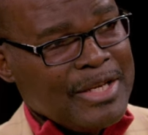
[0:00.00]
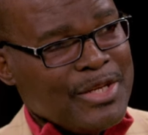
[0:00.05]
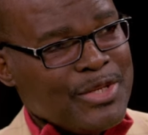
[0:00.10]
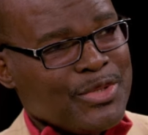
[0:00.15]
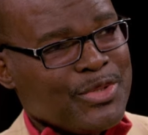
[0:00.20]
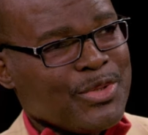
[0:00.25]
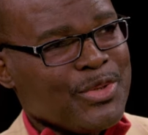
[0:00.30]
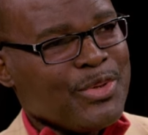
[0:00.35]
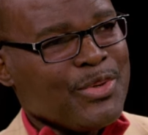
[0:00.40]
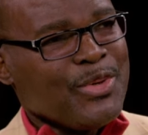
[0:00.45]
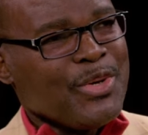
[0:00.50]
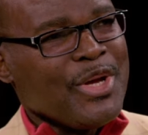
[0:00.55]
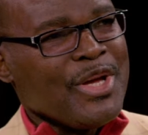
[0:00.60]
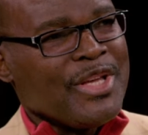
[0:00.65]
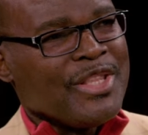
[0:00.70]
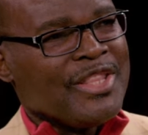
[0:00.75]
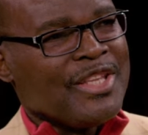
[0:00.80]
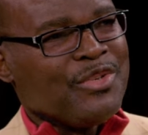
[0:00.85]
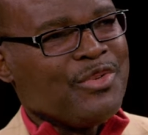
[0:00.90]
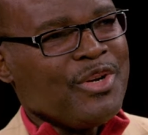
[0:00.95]
So
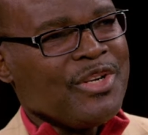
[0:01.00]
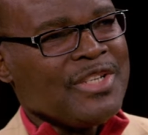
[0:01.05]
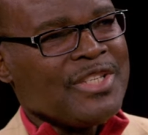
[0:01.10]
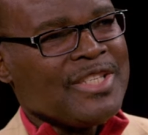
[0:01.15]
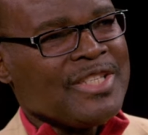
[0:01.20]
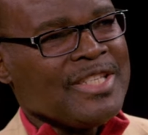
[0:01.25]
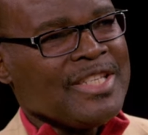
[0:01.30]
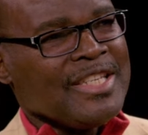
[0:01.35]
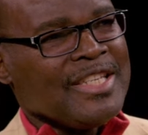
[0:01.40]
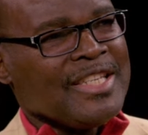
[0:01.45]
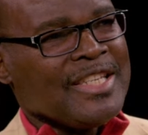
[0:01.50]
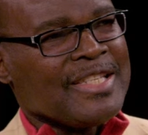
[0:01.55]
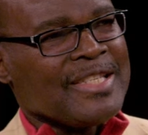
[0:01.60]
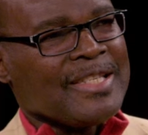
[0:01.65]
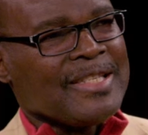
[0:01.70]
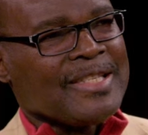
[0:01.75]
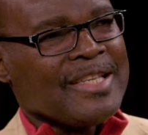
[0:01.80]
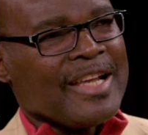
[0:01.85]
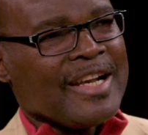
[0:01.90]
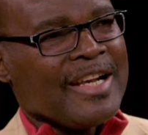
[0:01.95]
they don't see
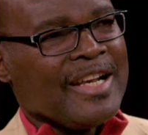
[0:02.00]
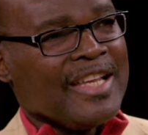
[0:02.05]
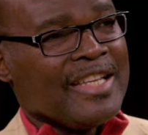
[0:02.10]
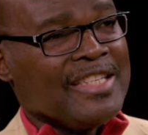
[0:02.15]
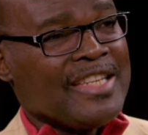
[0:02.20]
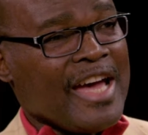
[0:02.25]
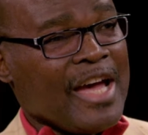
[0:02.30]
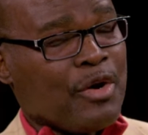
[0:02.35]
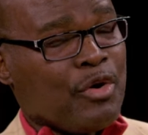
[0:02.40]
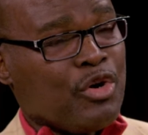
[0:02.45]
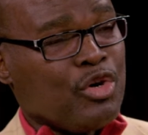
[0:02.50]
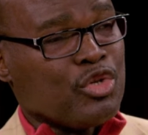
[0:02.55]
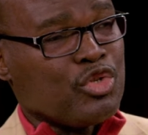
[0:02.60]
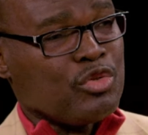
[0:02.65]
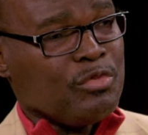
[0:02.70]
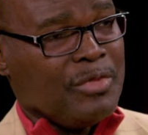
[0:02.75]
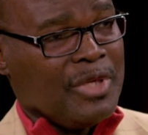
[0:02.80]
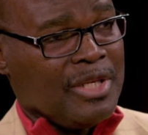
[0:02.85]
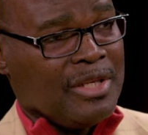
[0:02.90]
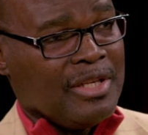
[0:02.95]
necessarily a
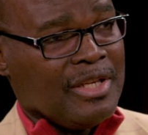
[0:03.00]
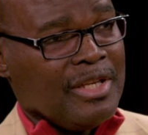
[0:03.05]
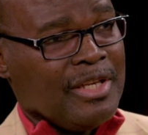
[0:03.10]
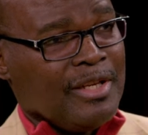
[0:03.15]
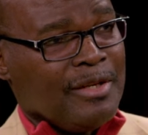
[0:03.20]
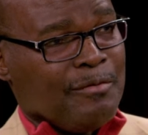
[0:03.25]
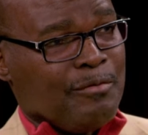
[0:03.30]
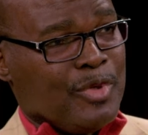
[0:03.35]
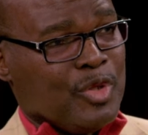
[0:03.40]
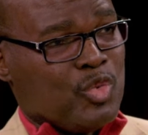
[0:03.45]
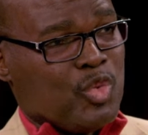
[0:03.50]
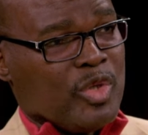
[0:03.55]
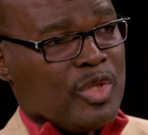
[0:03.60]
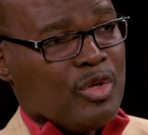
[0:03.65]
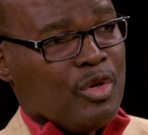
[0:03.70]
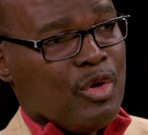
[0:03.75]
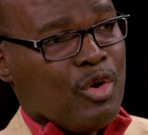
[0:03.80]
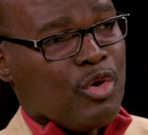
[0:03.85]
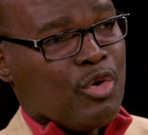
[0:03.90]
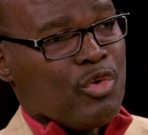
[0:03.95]
dichotomy mm -hmm. between
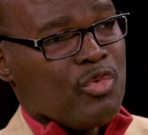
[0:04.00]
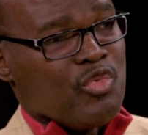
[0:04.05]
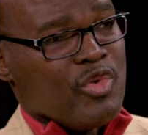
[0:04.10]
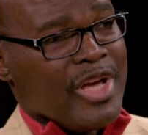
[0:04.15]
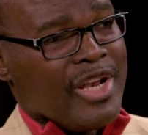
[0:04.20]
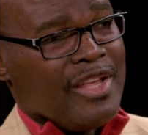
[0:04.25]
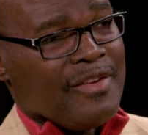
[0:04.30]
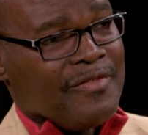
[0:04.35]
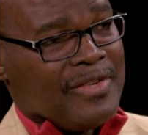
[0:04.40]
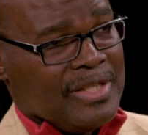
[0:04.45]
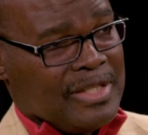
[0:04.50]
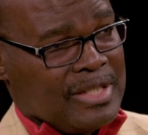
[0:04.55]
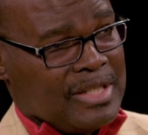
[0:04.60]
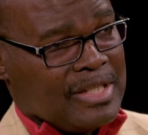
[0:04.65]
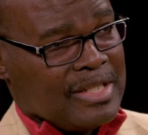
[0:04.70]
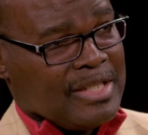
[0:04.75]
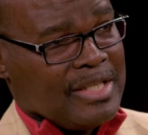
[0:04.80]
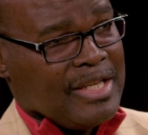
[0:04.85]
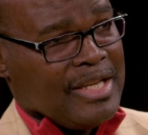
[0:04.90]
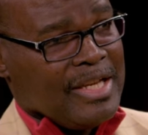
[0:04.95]
local
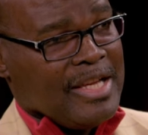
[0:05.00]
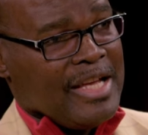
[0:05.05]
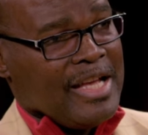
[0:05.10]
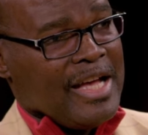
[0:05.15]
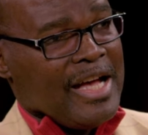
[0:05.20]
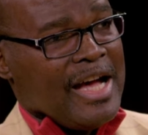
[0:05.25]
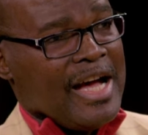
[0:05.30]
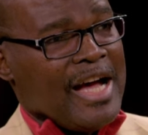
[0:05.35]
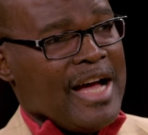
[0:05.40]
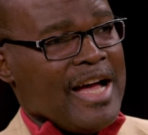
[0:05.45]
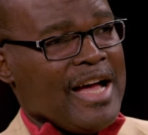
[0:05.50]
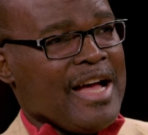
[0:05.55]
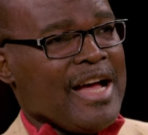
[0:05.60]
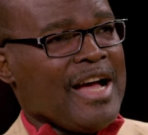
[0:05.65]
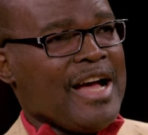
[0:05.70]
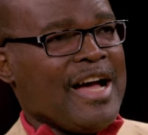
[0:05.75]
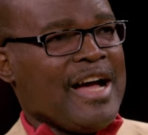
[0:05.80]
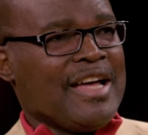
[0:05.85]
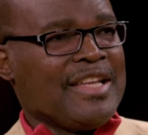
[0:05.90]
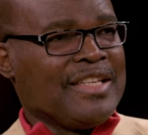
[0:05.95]
relevance and
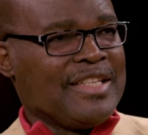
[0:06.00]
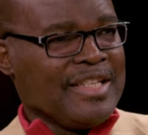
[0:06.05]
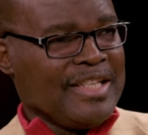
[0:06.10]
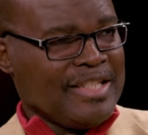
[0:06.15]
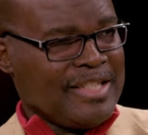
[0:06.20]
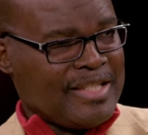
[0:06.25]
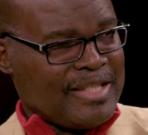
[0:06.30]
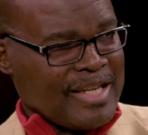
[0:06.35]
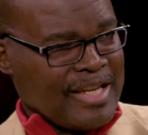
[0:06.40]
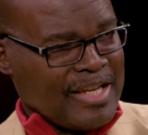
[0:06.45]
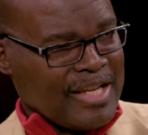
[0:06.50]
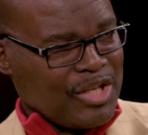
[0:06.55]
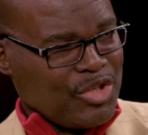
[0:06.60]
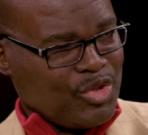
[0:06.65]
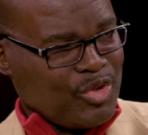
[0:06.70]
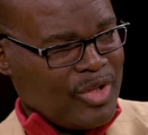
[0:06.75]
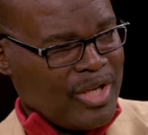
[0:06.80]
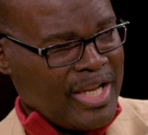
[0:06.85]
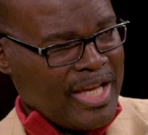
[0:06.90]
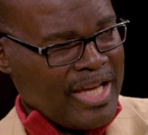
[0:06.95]
and
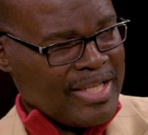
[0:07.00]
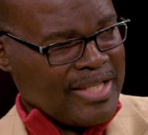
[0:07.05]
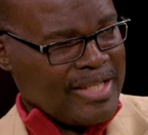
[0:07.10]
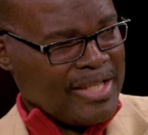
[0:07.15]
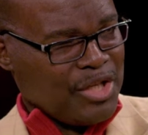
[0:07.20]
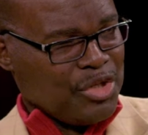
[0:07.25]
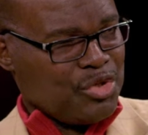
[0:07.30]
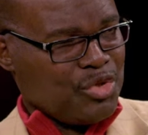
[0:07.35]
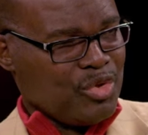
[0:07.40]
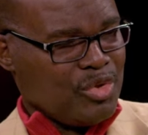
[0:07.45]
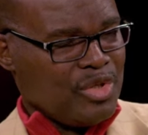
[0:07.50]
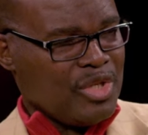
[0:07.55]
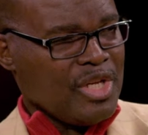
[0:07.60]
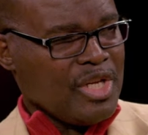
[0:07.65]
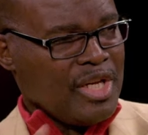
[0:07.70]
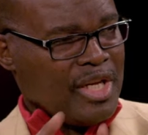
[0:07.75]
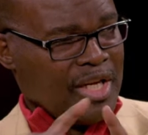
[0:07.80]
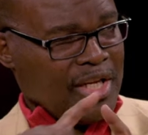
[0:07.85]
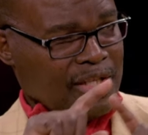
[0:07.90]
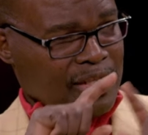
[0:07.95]
internationalization mm -hmm.
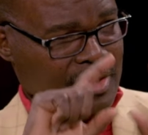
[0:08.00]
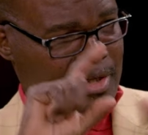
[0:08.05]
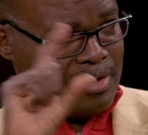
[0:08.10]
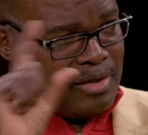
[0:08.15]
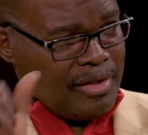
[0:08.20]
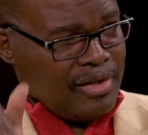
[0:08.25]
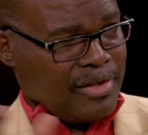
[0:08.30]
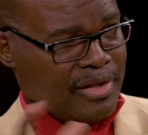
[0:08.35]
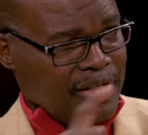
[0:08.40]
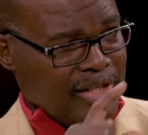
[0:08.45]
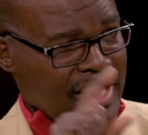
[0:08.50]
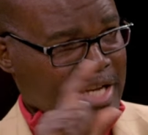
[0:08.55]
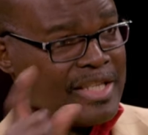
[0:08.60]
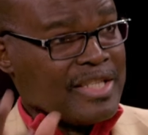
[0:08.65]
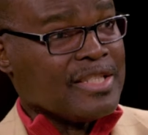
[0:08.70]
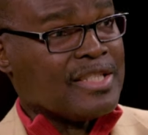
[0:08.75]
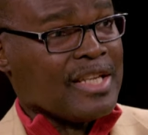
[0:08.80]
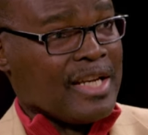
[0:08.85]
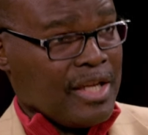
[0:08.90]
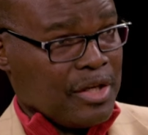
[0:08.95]
in, in, in an
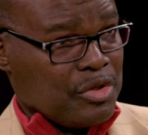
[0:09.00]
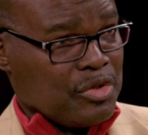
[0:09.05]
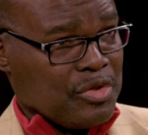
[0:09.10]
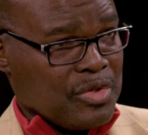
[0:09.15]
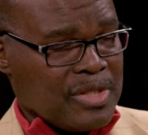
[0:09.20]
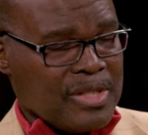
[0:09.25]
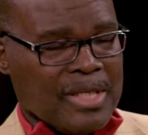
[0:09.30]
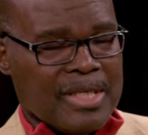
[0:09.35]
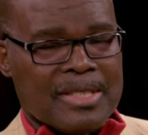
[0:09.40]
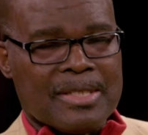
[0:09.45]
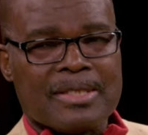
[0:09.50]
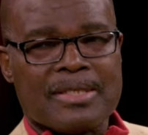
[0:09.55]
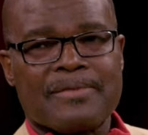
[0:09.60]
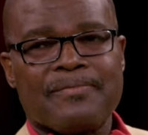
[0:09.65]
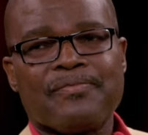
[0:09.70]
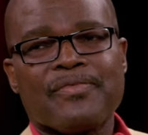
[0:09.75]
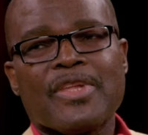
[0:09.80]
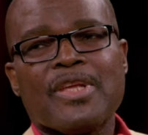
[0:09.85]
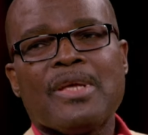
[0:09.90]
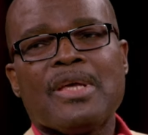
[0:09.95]
intellectual sense. Mm
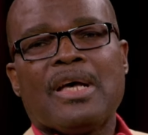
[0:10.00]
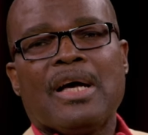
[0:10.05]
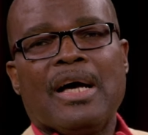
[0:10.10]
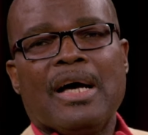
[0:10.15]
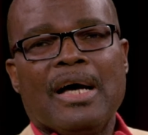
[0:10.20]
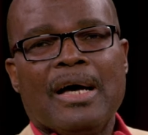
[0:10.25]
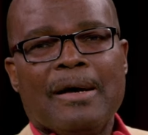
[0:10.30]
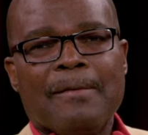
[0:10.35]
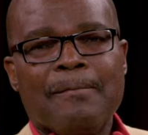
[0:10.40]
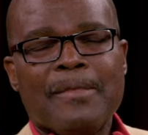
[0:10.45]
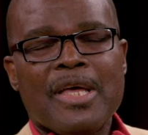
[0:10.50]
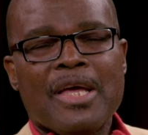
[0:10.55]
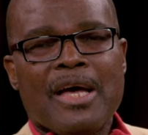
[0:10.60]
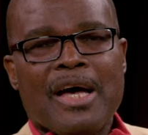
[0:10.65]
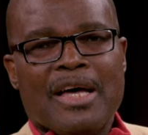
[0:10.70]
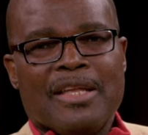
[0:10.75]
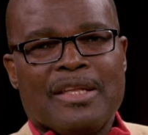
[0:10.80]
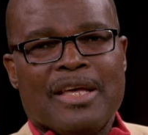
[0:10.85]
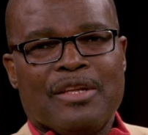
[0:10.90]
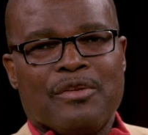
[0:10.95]
-hmm.
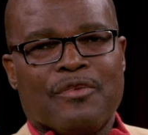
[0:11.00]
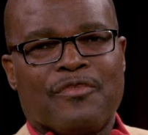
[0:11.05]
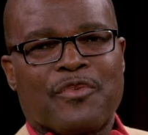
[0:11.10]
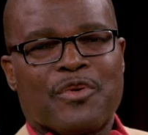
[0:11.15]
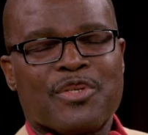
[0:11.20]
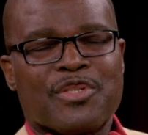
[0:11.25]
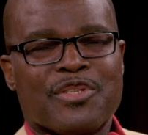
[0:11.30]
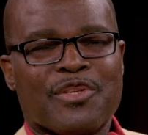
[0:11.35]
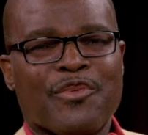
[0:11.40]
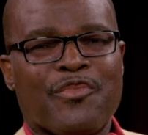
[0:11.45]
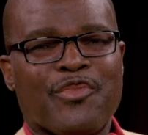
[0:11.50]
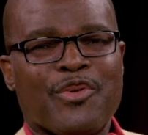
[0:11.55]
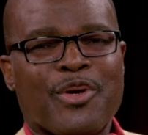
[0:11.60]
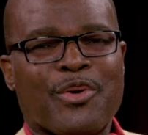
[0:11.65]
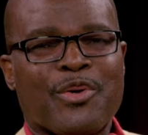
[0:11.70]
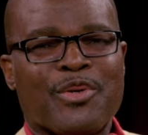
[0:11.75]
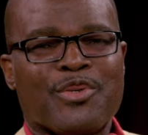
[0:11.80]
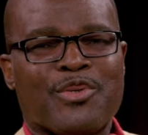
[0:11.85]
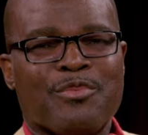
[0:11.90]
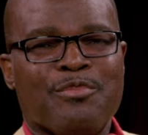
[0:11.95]
and, and of course, if you're
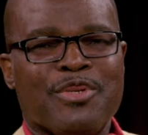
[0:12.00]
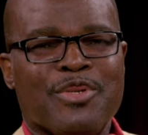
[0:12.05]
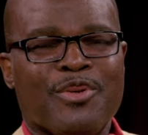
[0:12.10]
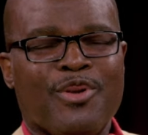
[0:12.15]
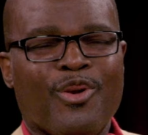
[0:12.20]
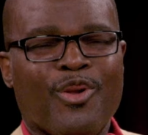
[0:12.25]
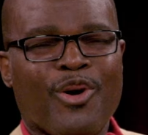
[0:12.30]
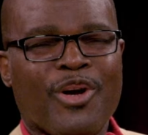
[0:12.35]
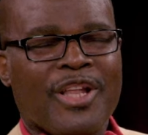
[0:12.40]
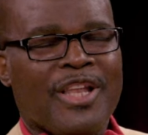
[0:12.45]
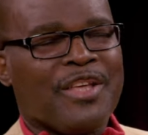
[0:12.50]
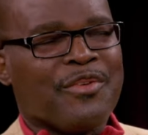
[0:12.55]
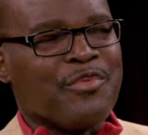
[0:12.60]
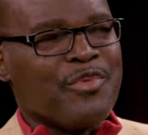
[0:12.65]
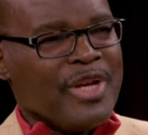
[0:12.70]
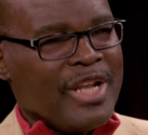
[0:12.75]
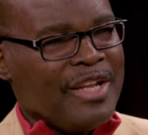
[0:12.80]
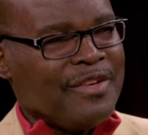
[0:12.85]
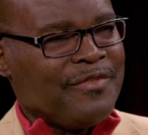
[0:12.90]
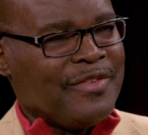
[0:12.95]
going to be locally
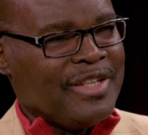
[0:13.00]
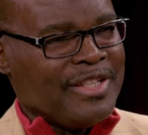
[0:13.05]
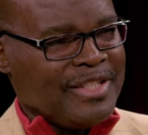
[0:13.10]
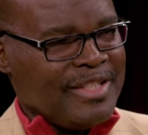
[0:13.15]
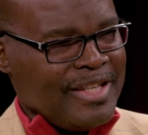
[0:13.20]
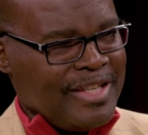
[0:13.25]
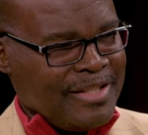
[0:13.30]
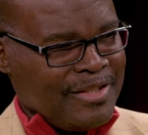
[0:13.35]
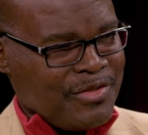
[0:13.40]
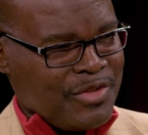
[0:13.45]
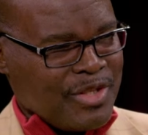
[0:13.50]
relevant and mm -hmm.